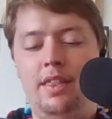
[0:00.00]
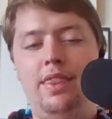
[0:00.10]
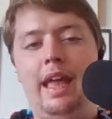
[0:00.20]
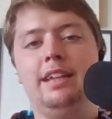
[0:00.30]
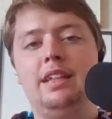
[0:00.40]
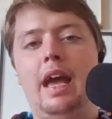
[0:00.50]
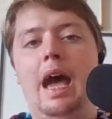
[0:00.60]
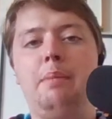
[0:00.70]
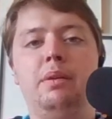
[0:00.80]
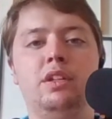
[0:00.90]
things that
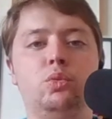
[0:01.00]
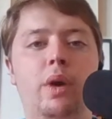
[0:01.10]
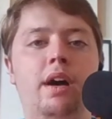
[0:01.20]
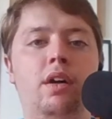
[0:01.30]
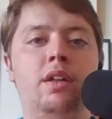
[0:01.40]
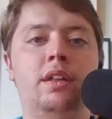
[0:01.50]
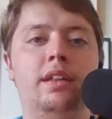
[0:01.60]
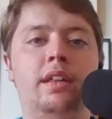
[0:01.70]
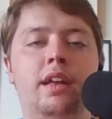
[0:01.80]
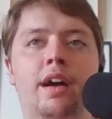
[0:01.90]
happened as well
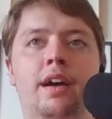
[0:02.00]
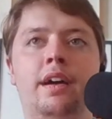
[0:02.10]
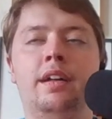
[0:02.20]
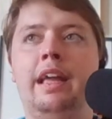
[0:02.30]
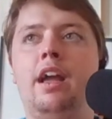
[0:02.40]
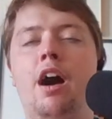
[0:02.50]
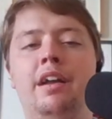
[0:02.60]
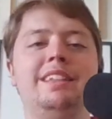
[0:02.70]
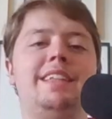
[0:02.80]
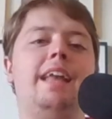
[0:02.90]
uh, like
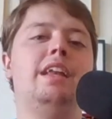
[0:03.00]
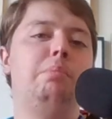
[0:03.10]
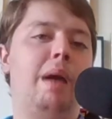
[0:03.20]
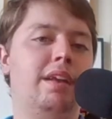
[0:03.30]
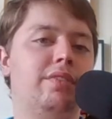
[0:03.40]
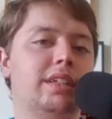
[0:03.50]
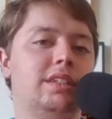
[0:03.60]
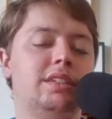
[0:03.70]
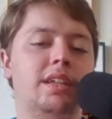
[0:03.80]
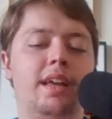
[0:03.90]
unintended
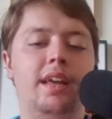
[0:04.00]
benefits.